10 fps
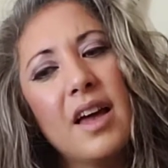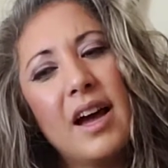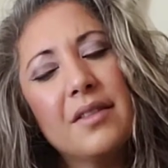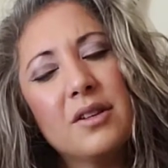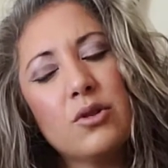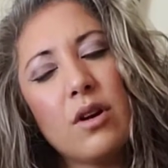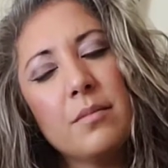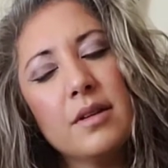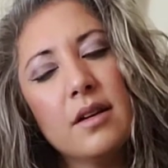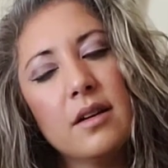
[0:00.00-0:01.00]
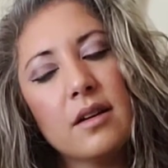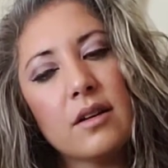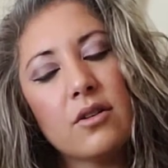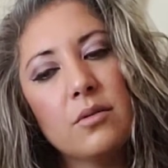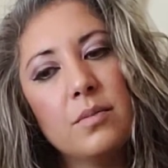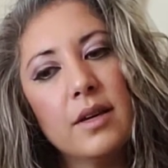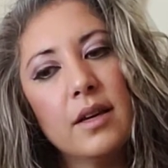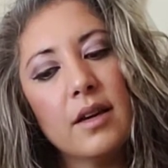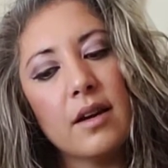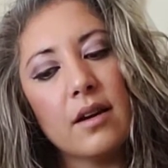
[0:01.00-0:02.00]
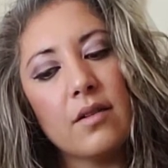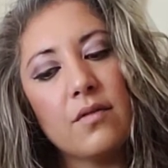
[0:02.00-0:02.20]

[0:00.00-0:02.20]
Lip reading: And the trauma could be